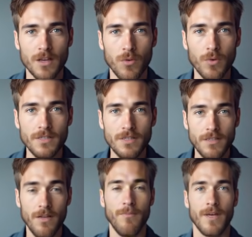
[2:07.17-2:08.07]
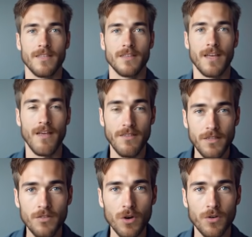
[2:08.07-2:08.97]
Once you've completed that,
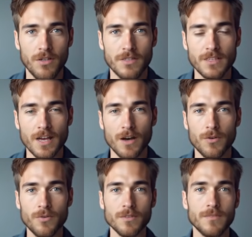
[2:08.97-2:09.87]
you're good to go.